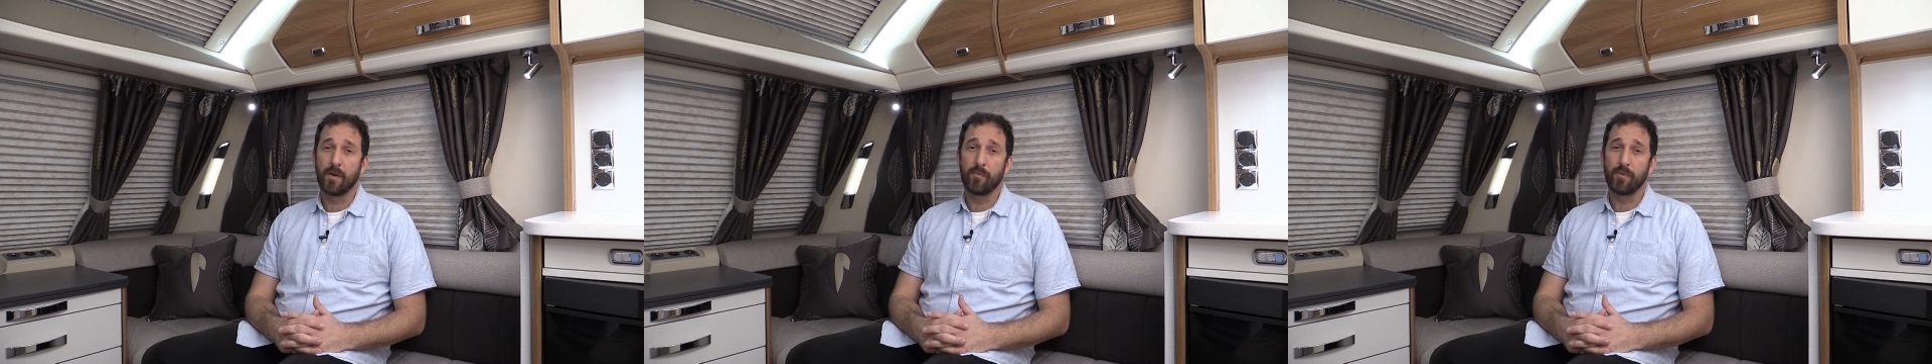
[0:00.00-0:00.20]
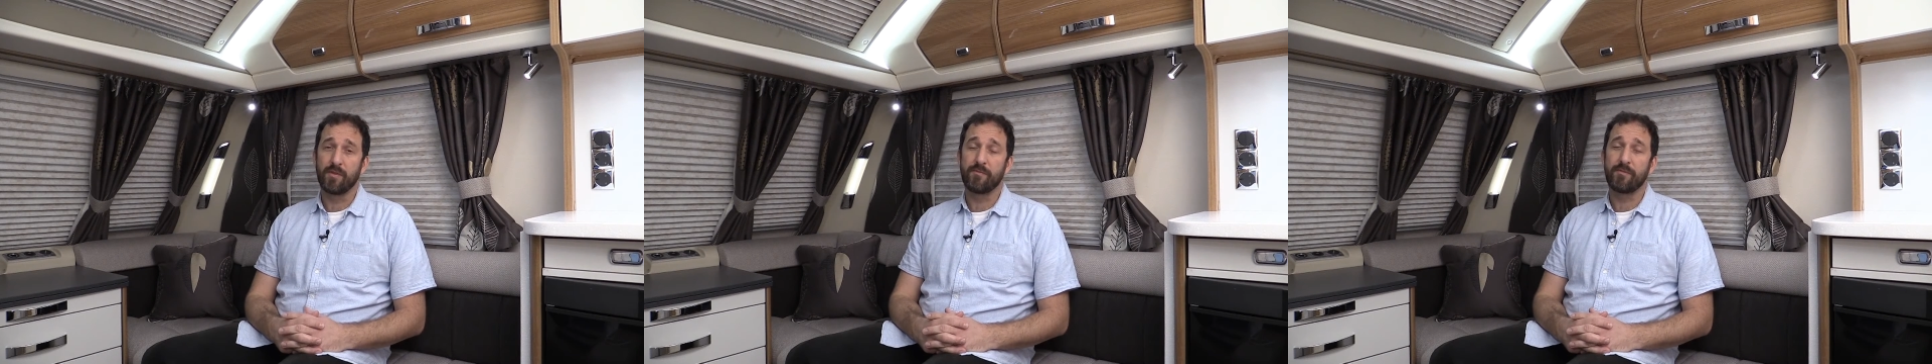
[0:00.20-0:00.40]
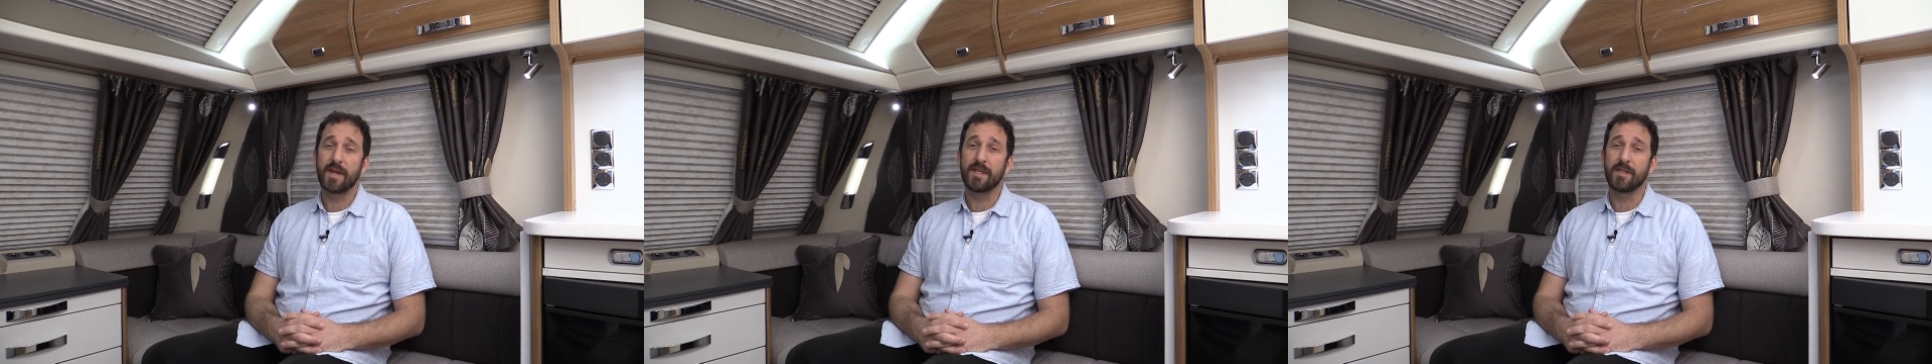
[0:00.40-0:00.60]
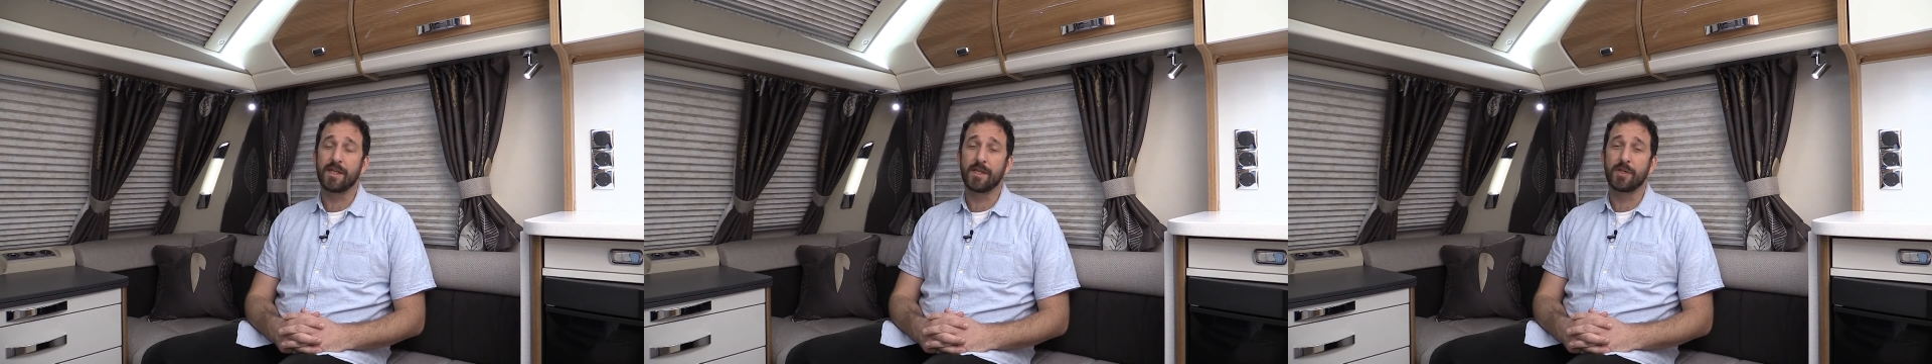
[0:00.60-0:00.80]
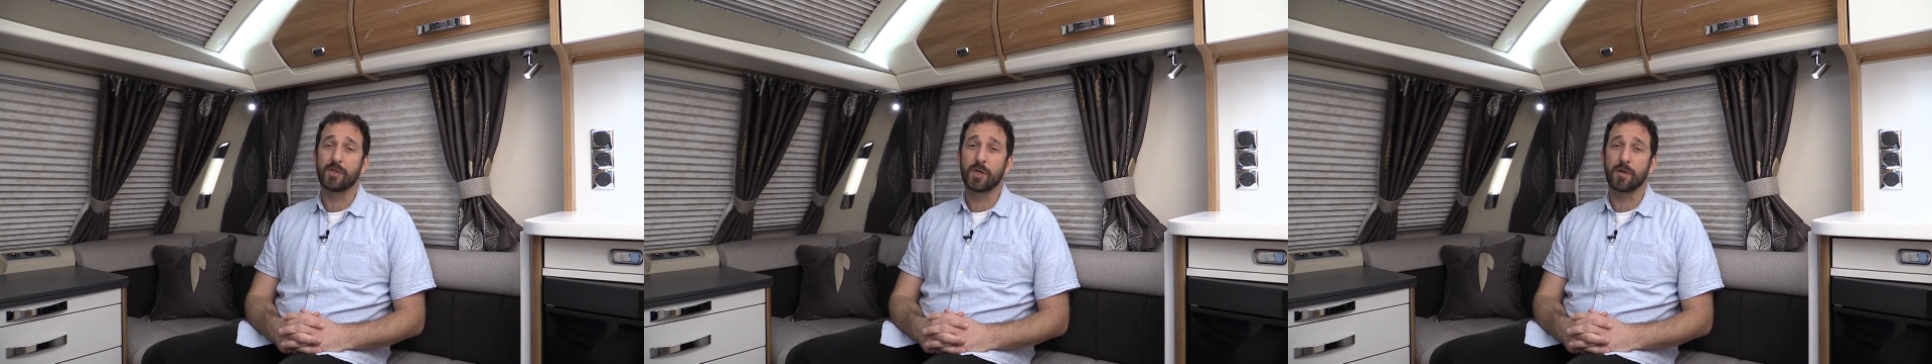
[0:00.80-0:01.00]
with
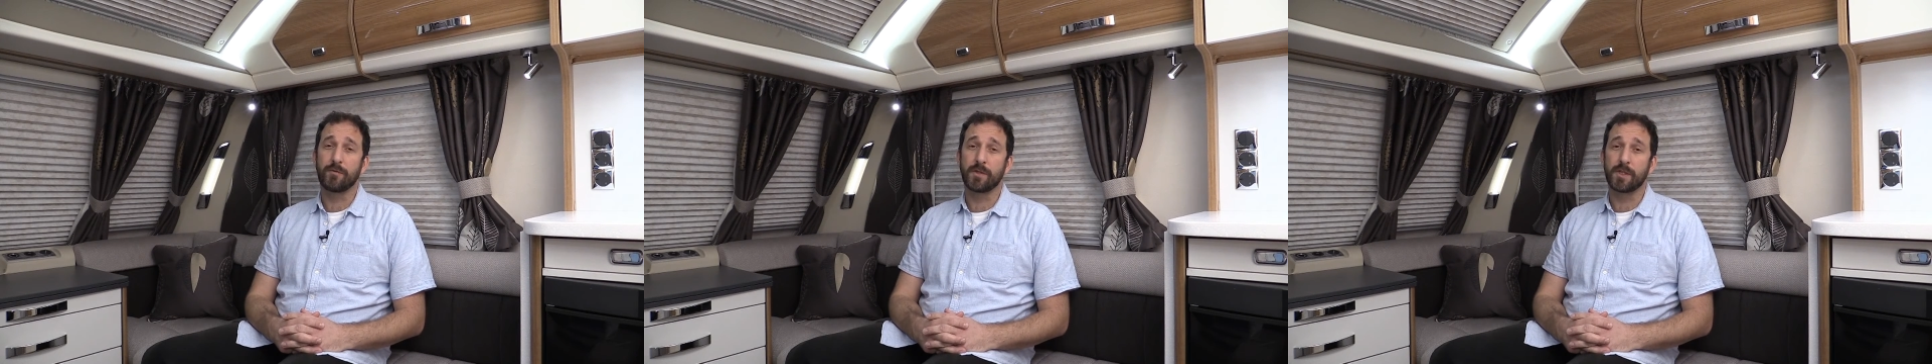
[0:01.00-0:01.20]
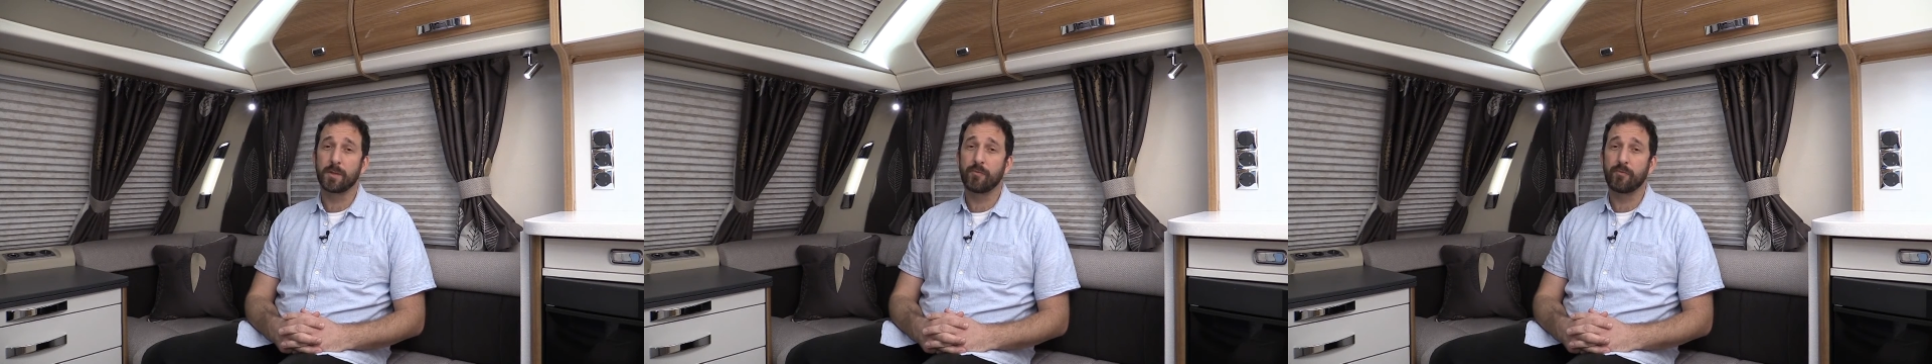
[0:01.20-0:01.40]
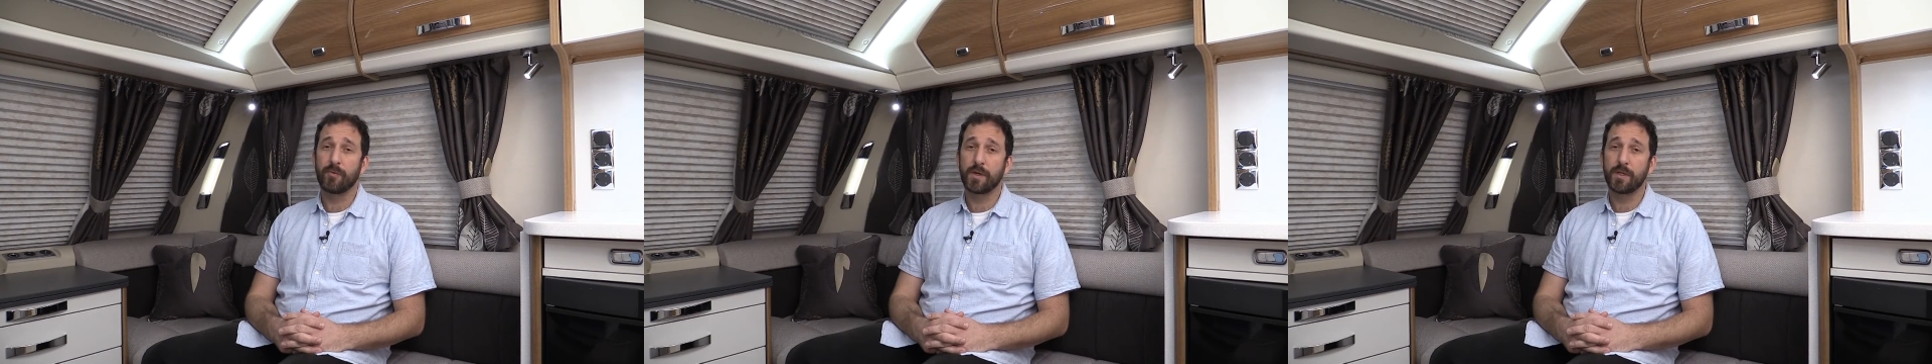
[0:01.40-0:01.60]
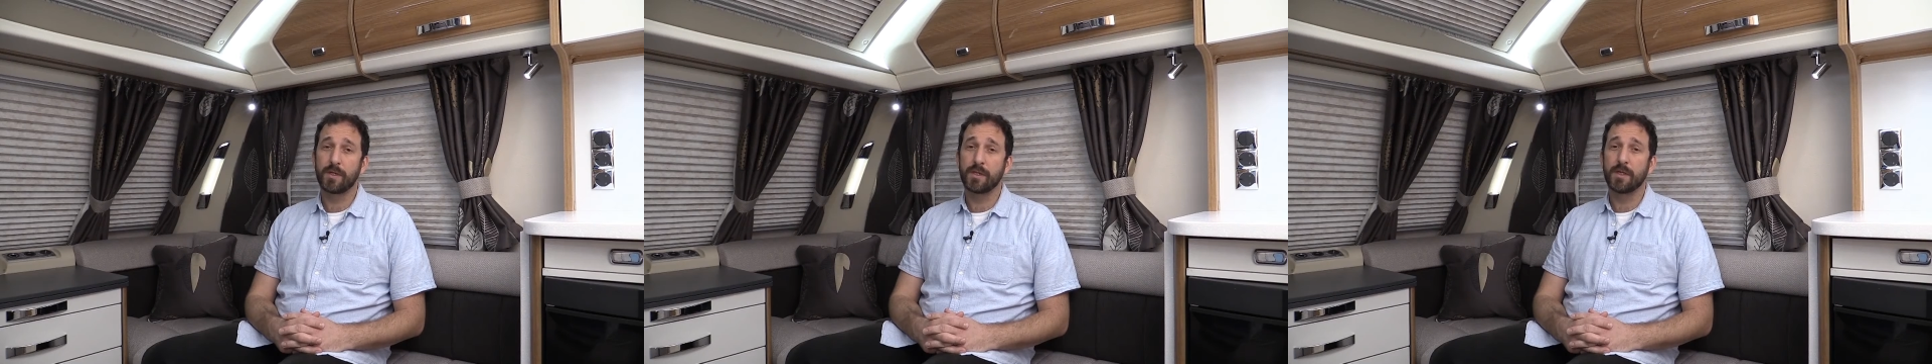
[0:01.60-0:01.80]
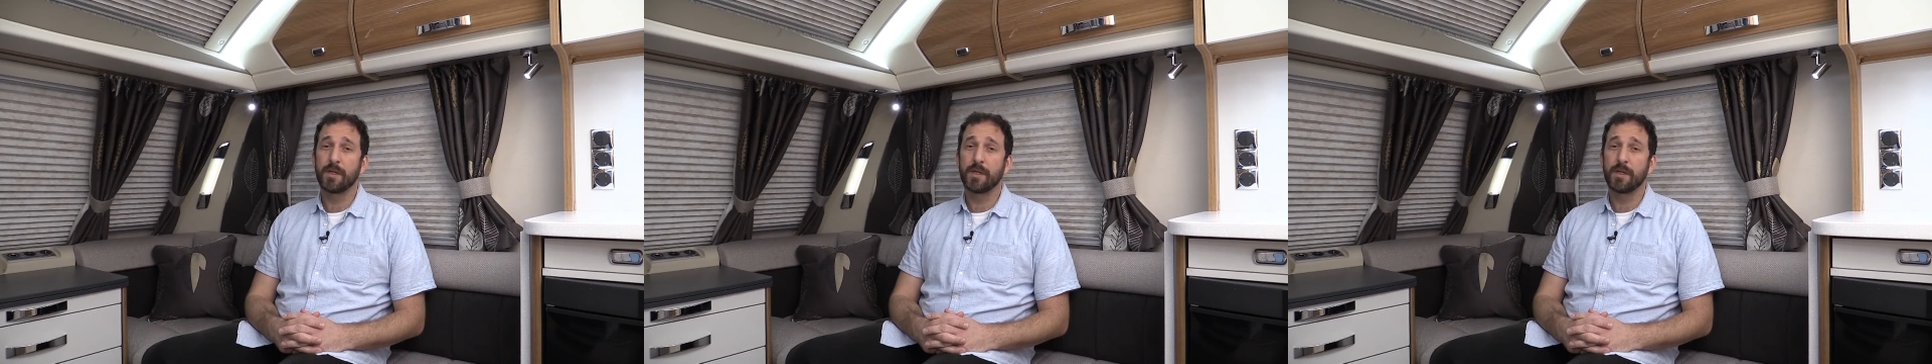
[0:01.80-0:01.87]
facing sofas up front,